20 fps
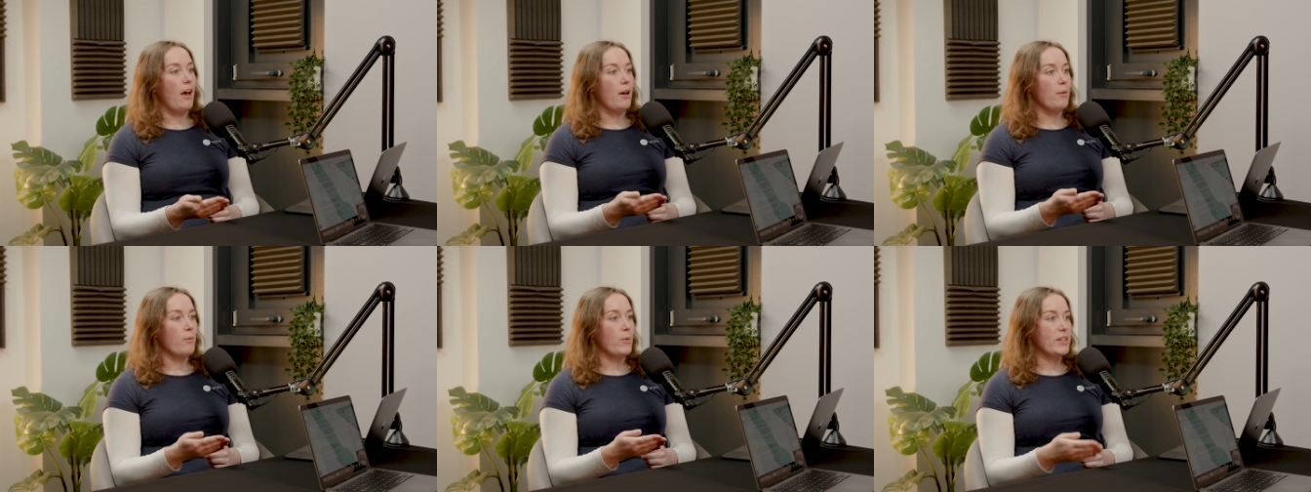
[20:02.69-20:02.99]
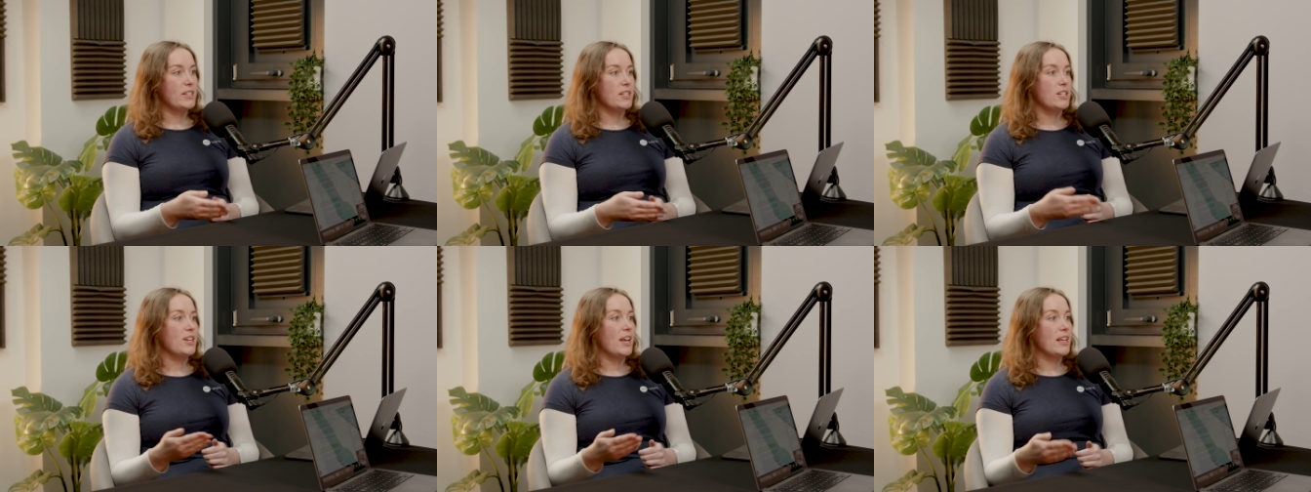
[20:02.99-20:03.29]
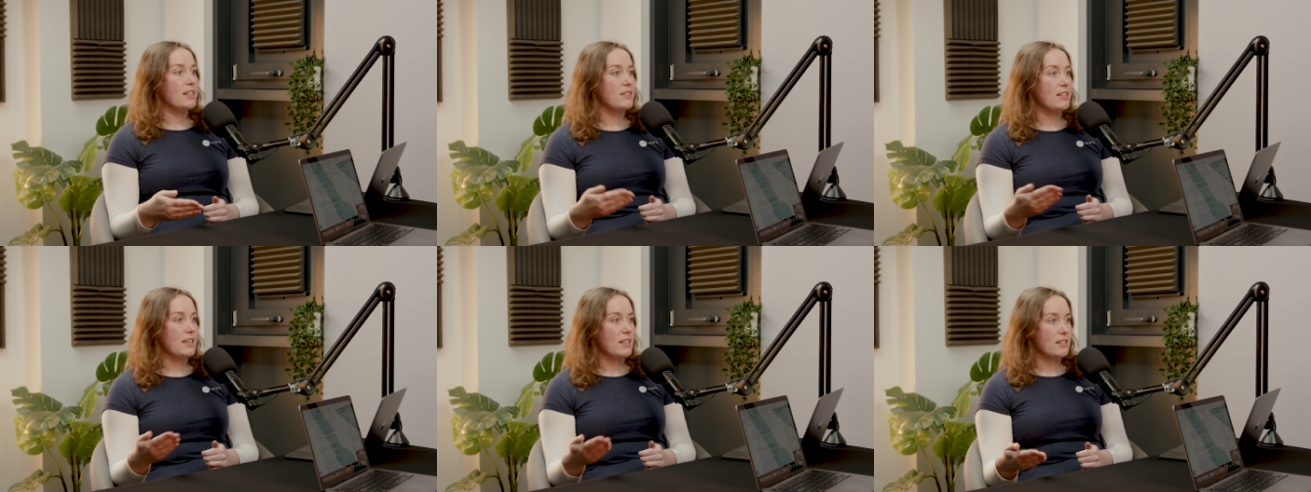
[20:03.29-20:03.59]
We
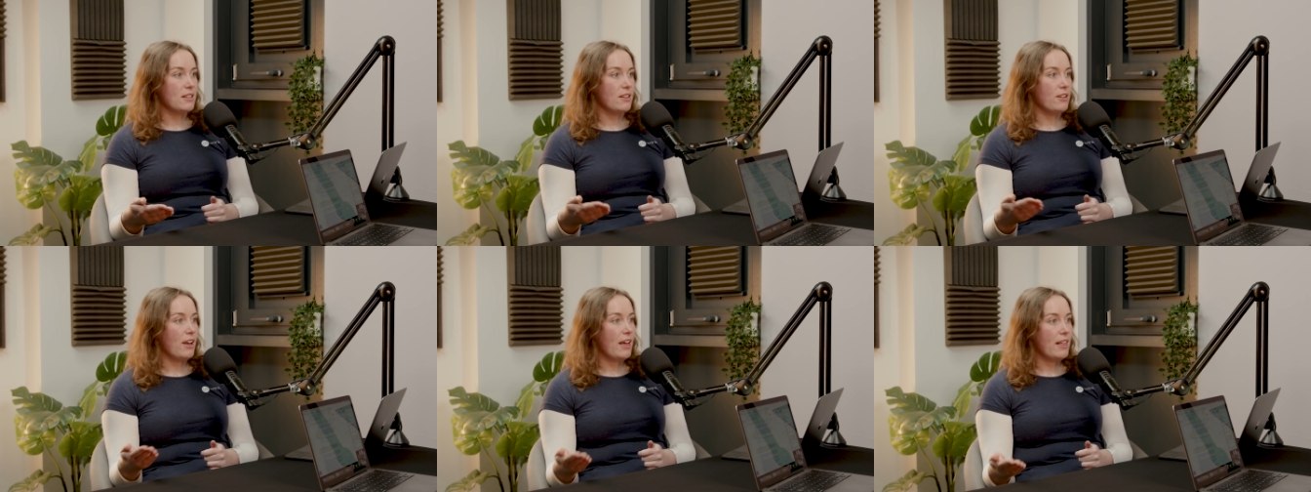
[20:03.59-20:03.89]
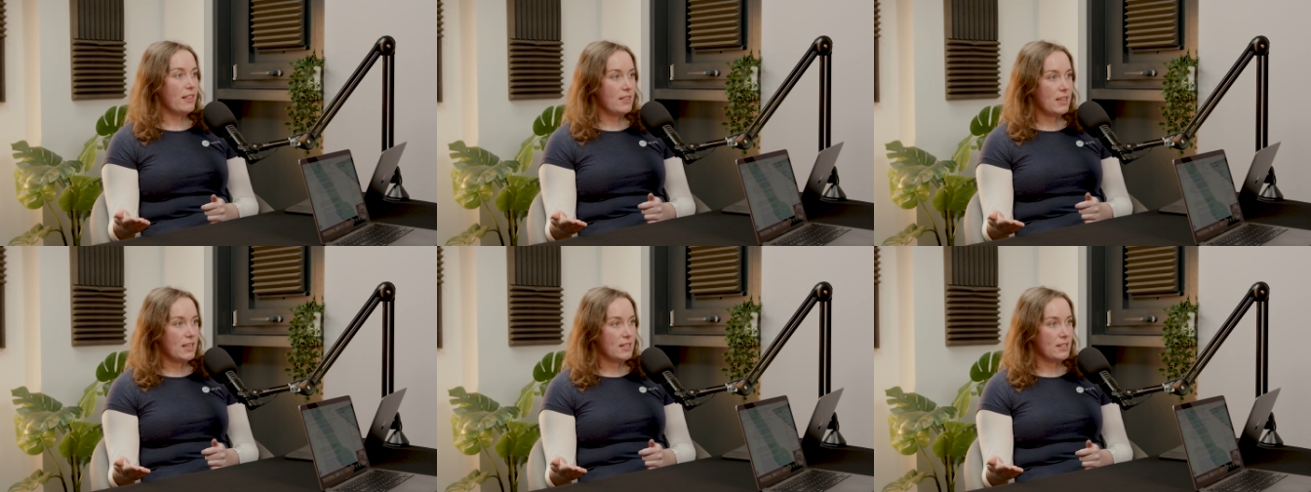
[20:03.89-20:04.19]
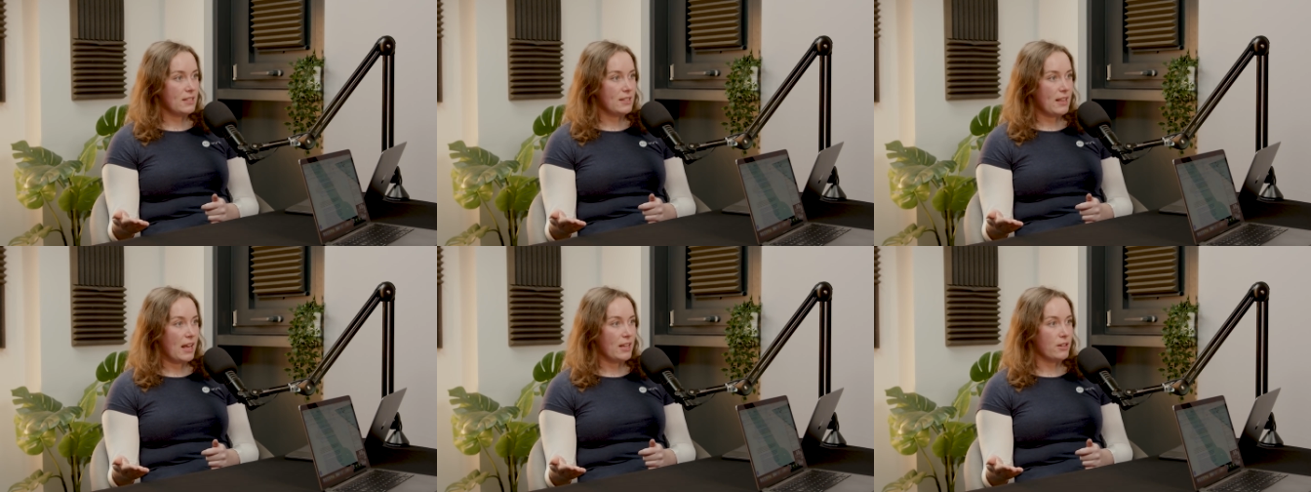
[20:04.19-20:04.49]
suggest these
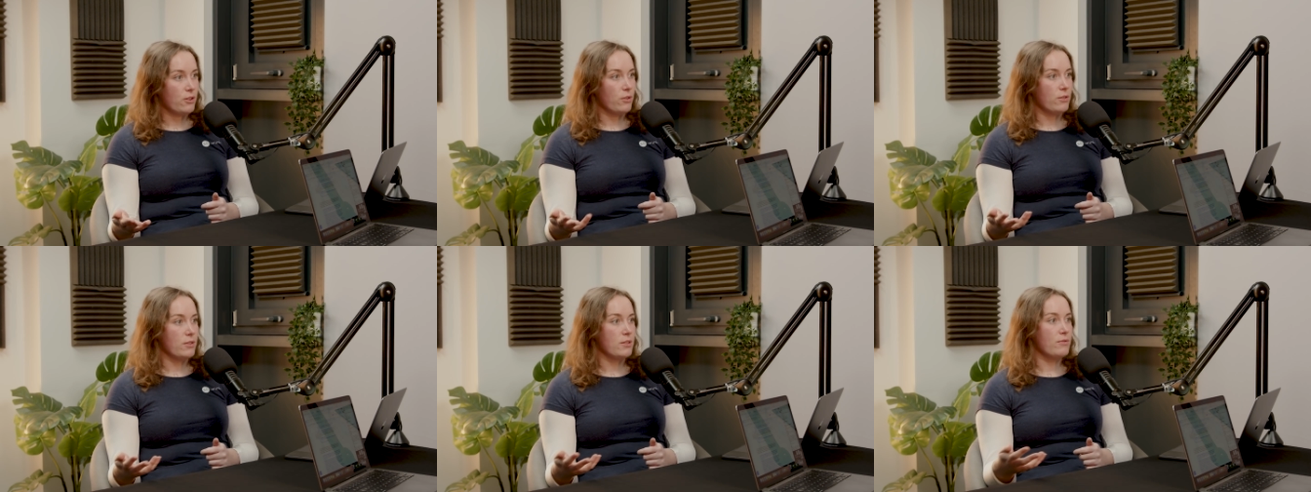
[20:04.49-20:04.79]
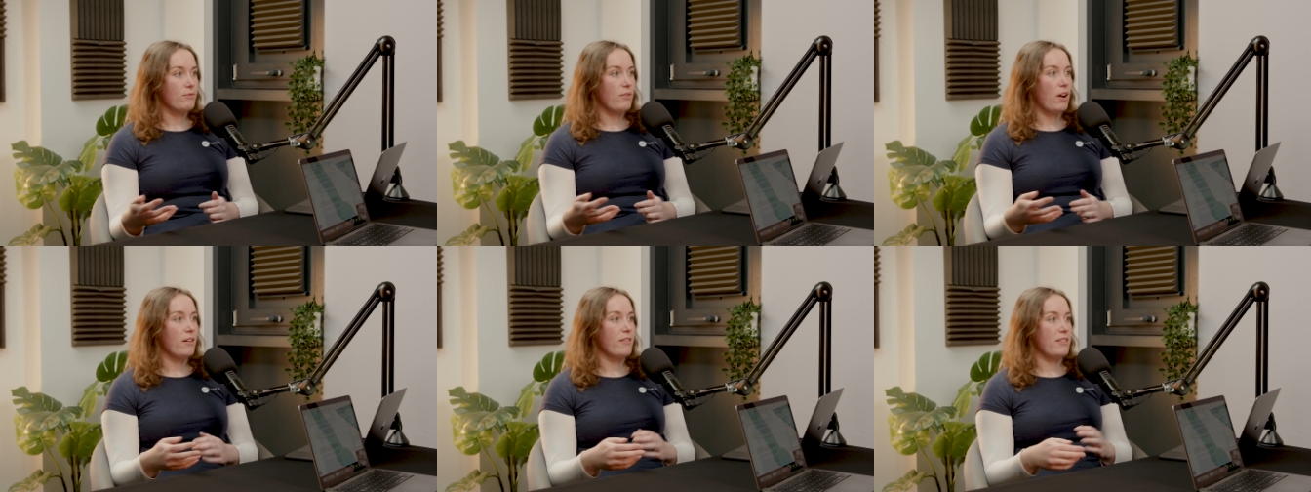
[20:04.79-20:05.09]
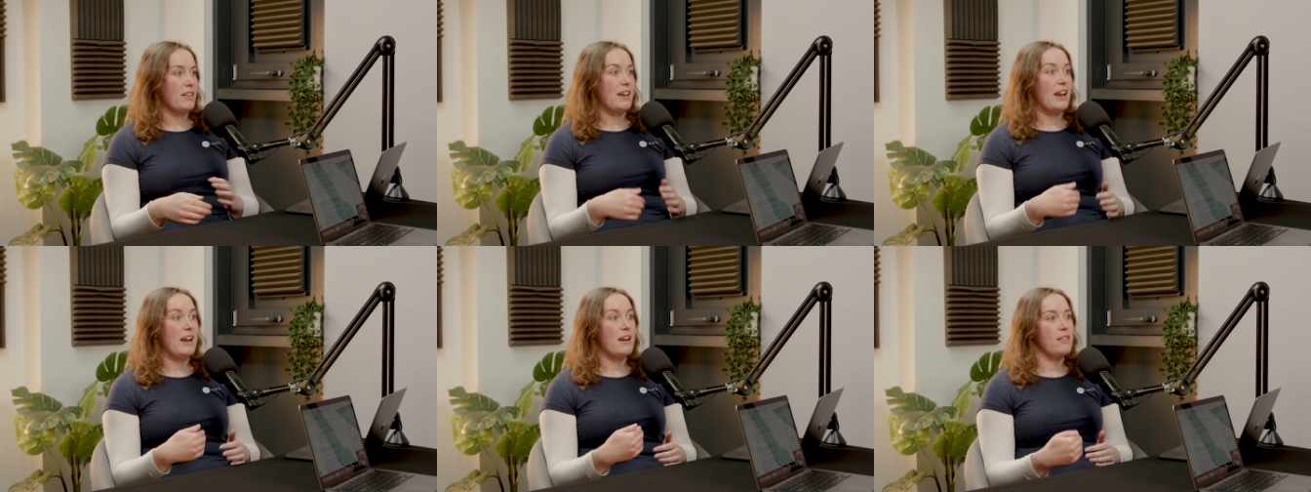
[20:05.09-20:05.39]
as add-ons rather
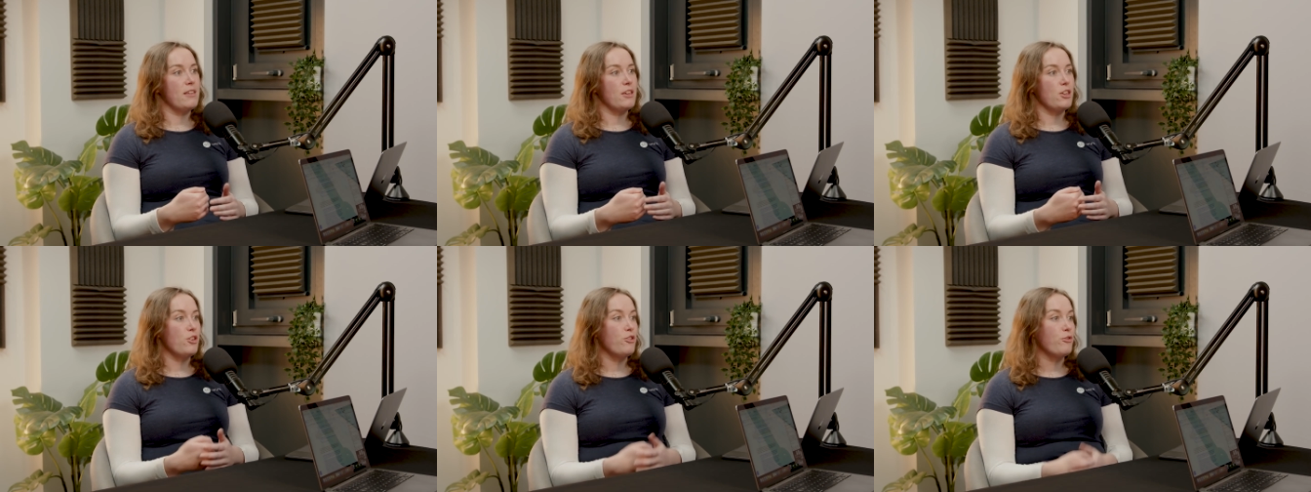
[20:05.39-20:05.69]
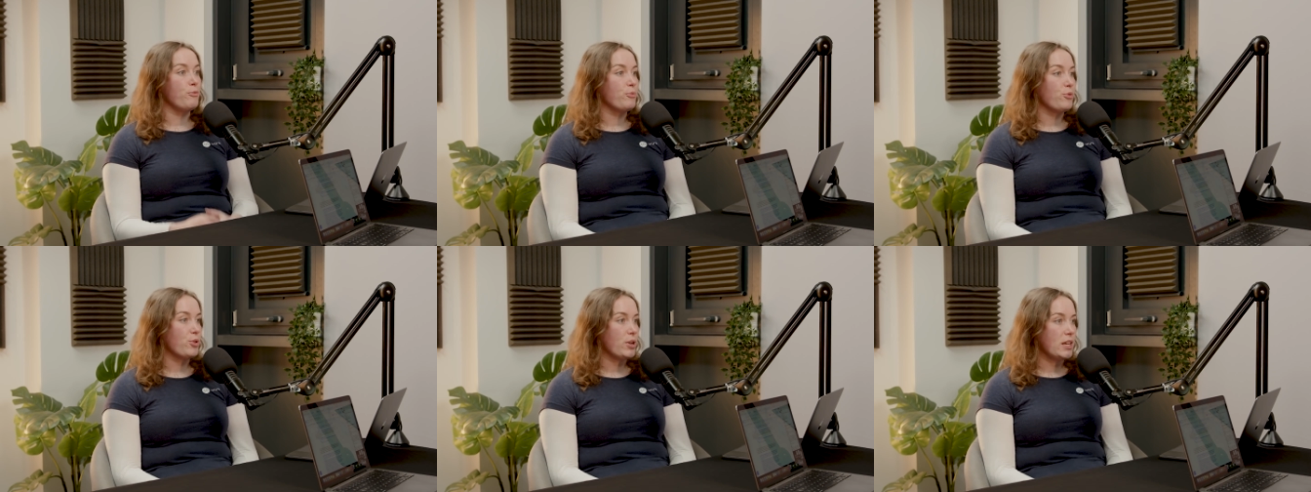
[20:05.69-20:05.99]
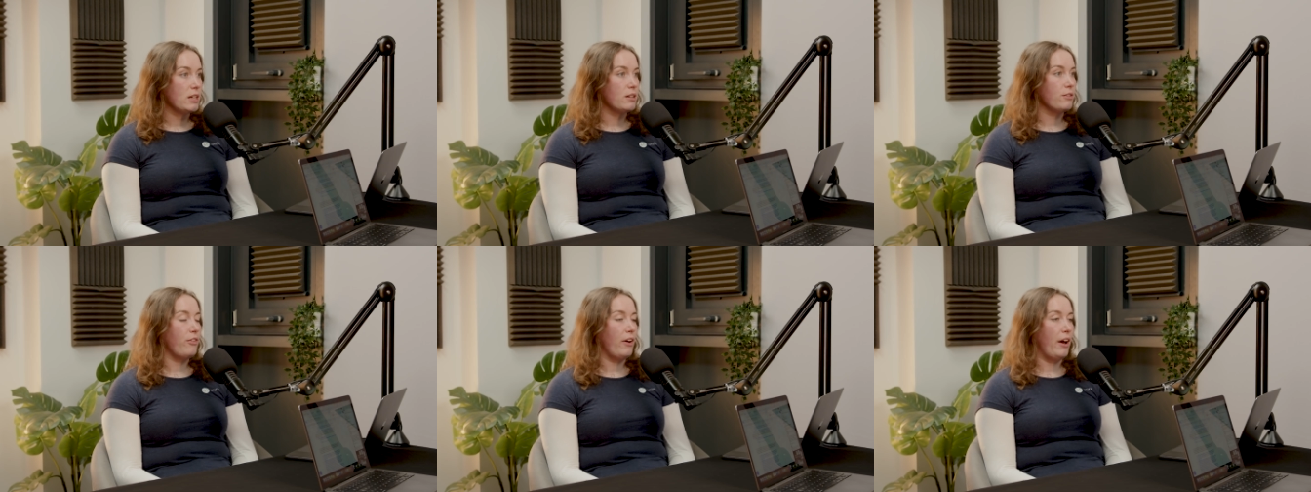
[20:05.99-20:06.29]
than anything you've
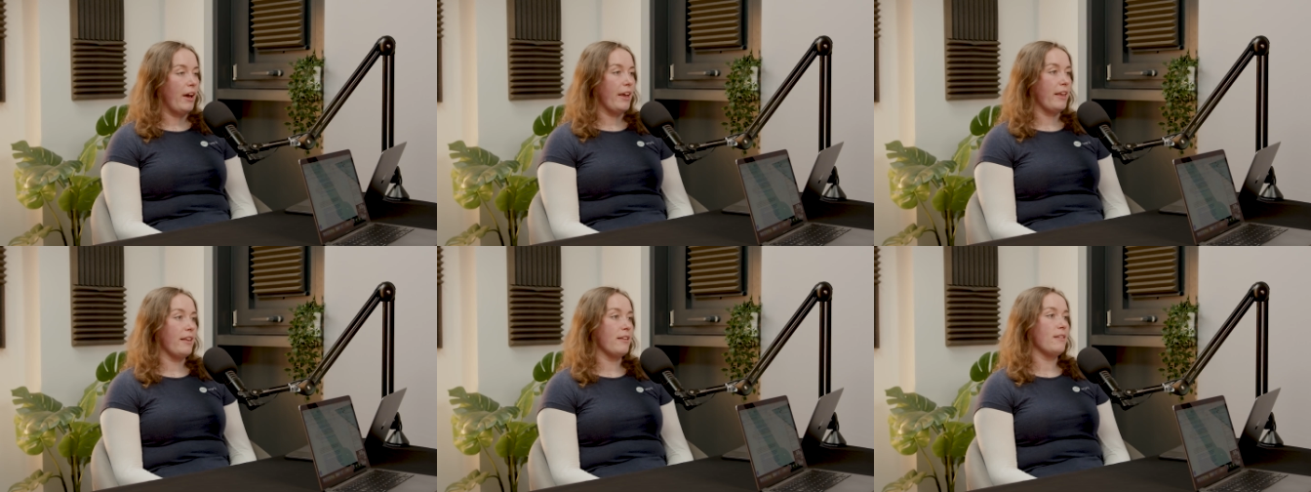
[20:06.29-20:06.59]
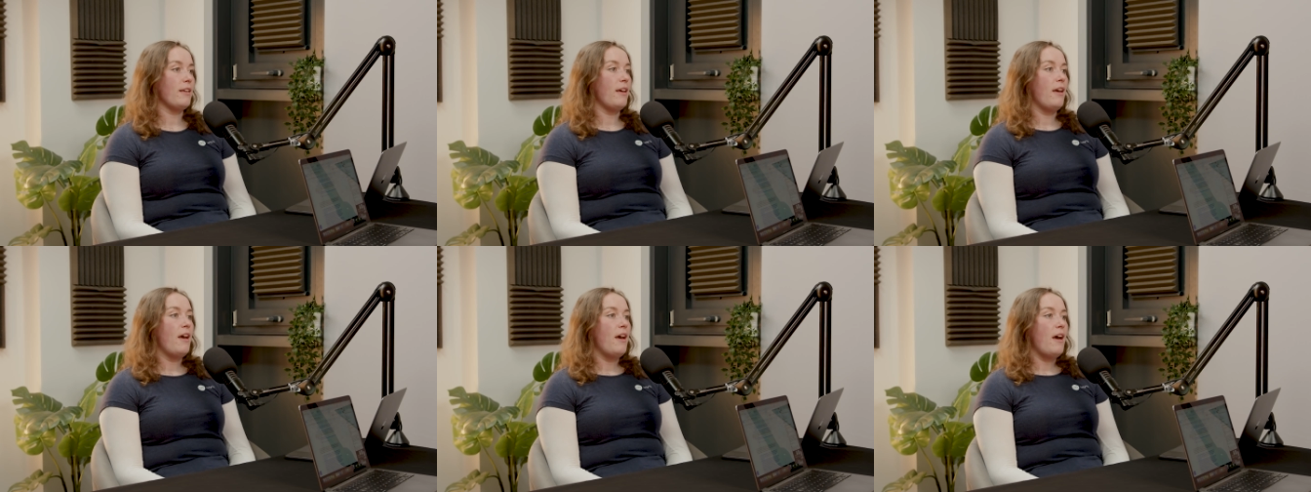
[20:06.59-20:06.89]
predefined